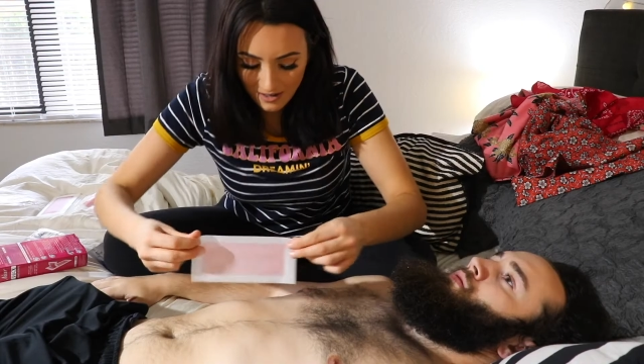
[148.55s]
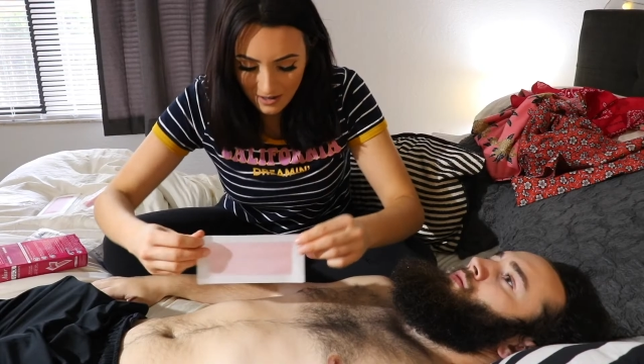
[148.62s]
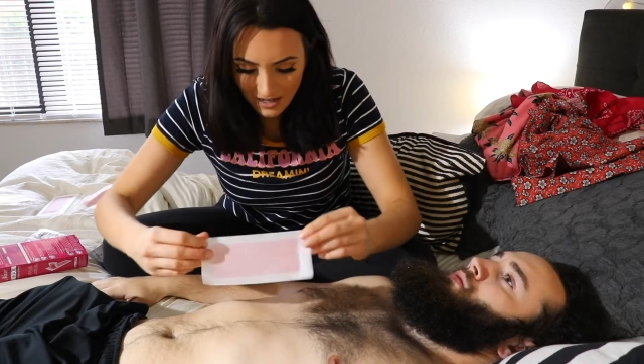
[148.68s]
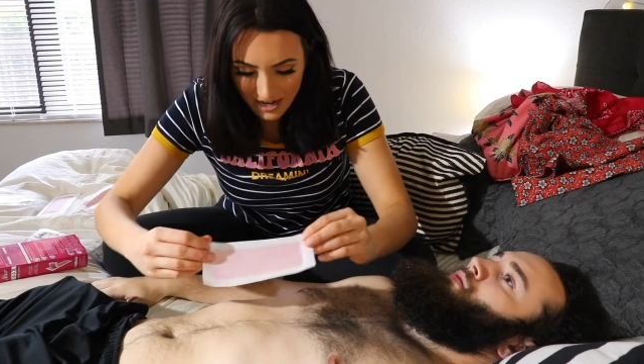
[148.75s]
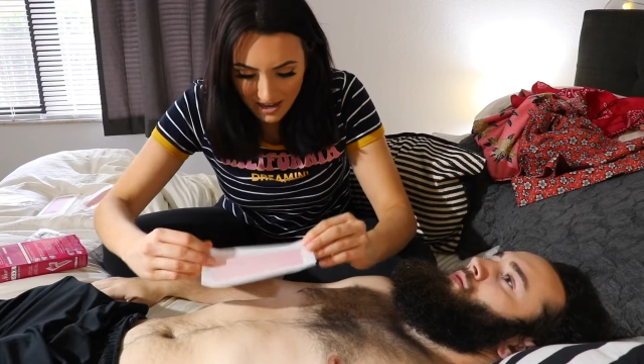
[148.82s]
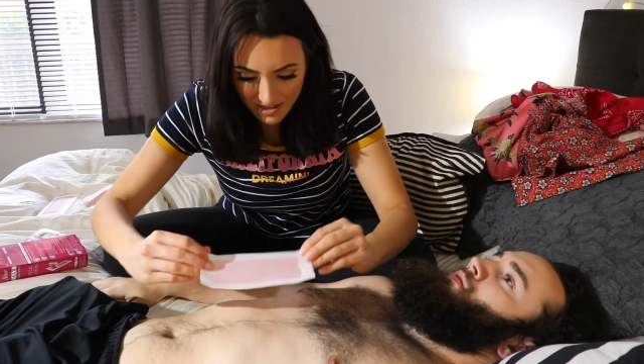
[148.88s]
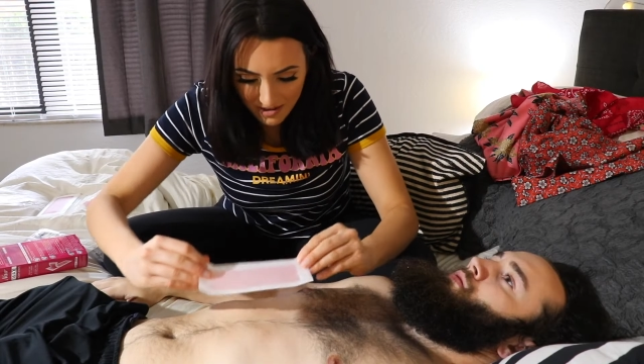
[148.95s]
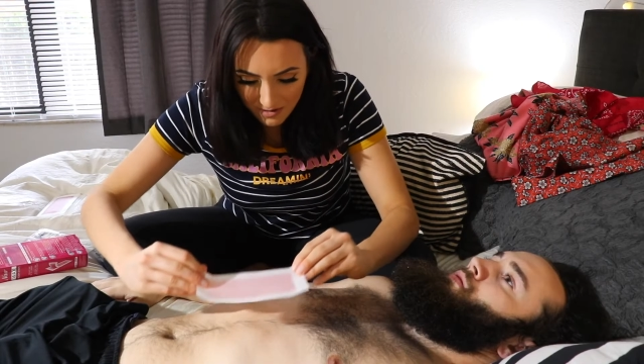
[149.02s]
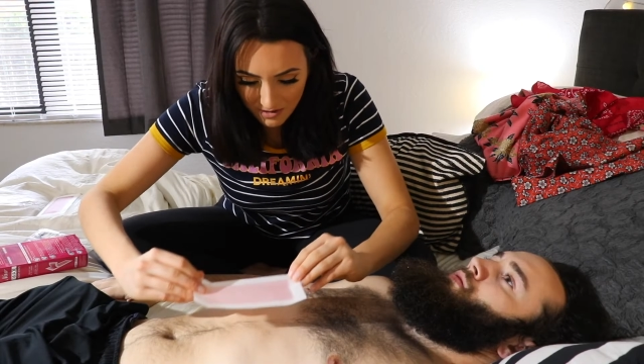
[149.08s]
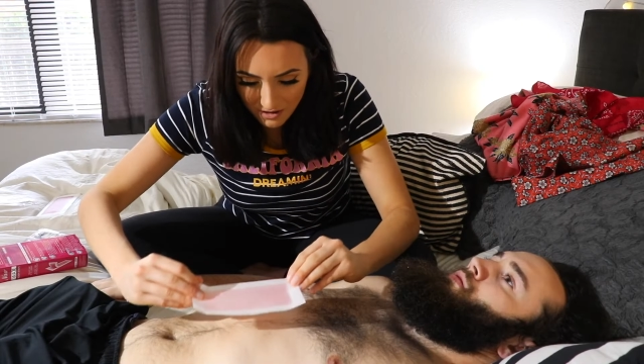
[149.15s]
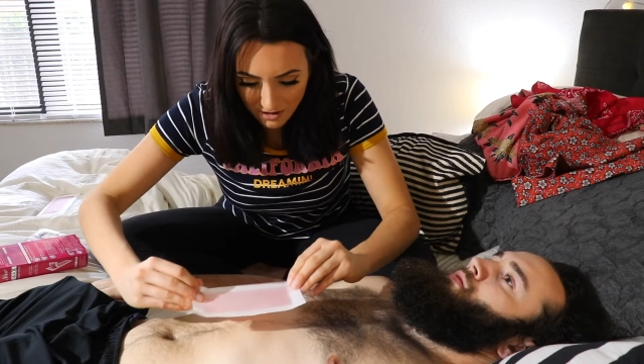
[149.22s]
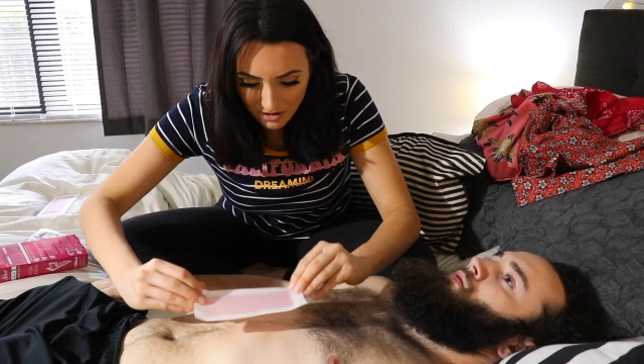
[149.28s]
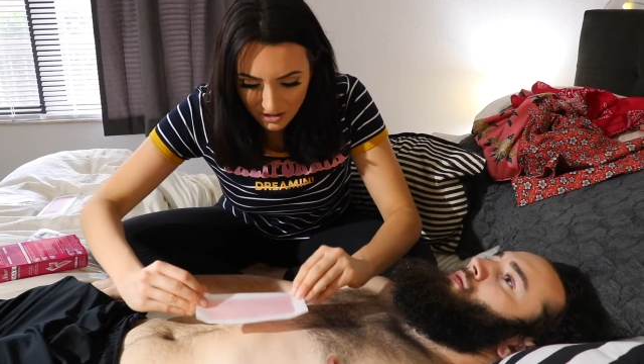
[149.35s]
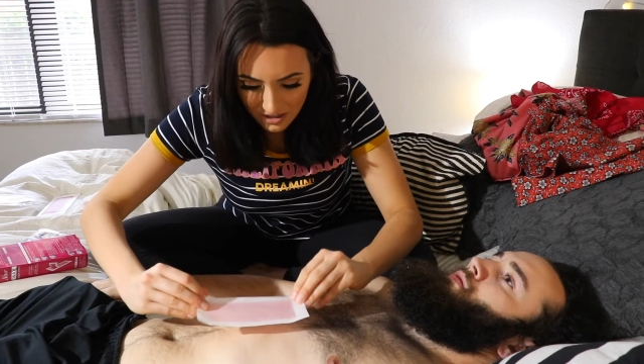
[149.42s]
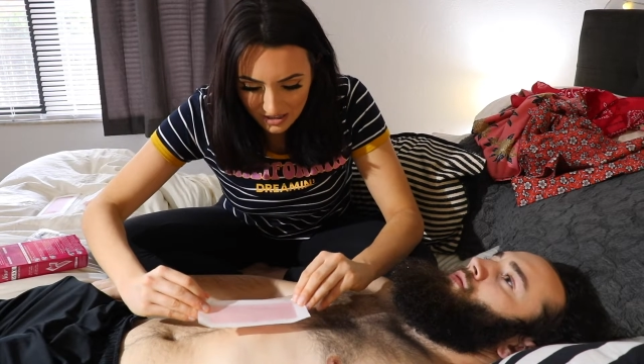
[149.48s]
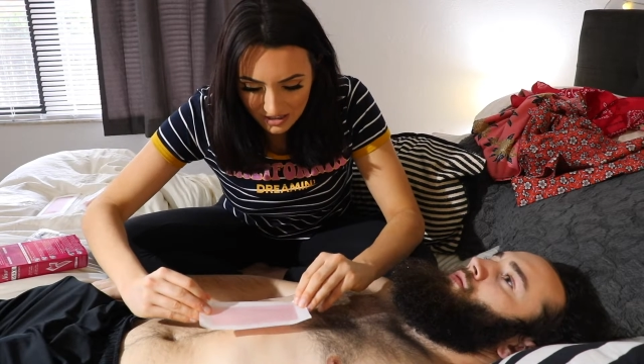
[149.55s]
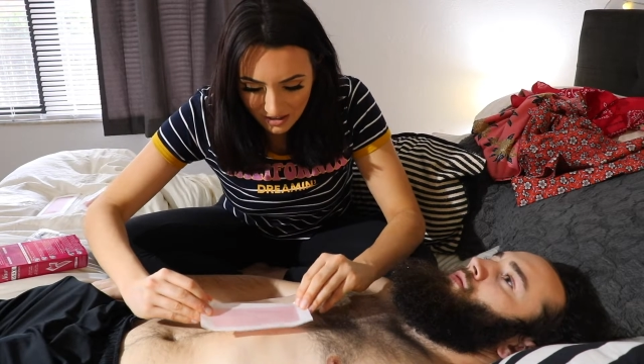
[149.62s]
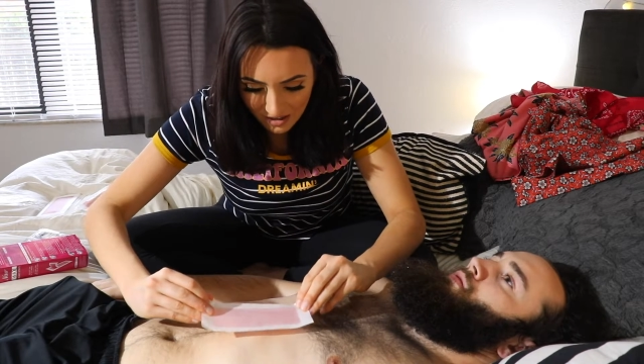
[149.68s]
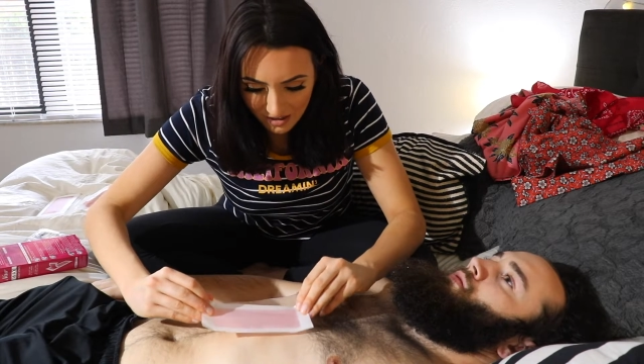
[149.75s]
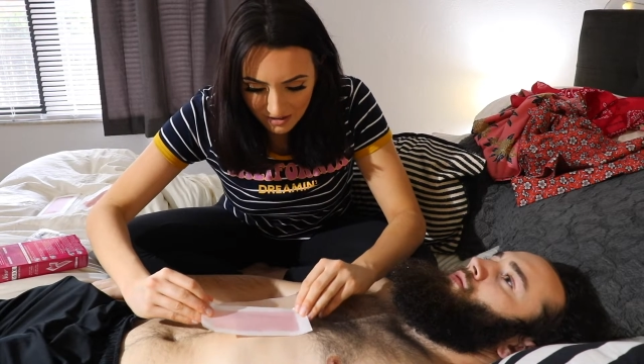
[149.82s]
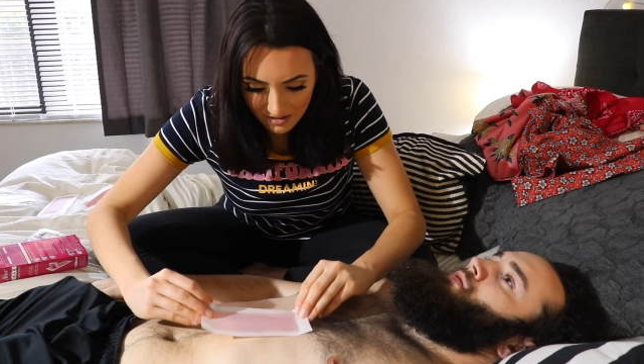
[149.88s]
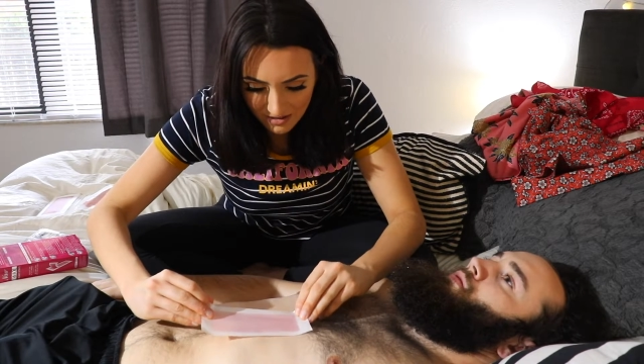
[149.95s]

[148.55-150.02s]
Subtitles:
Okay, I think we should just start